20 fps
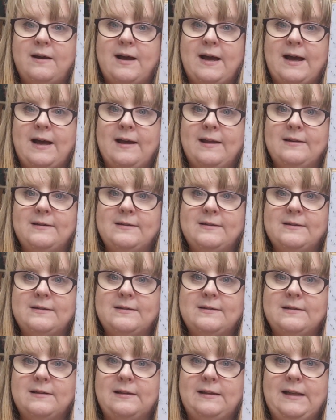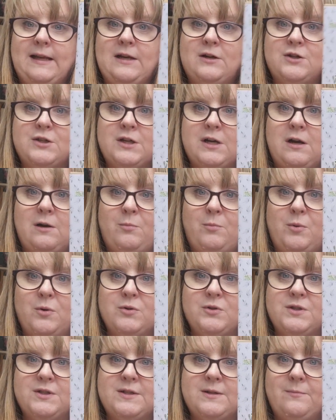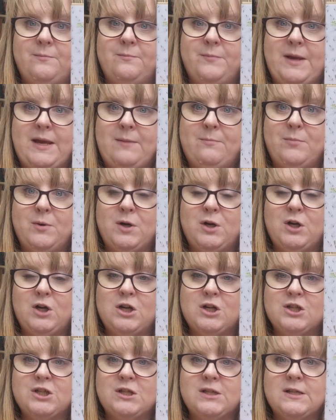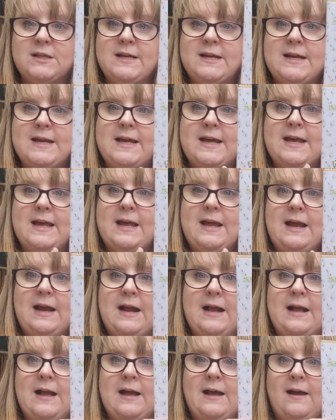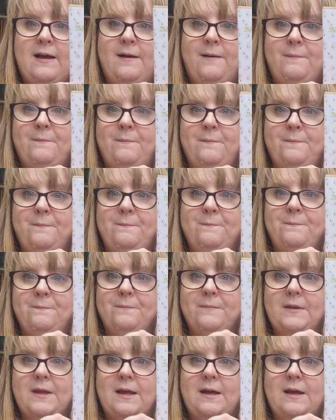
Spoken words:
and layered it up on some papers and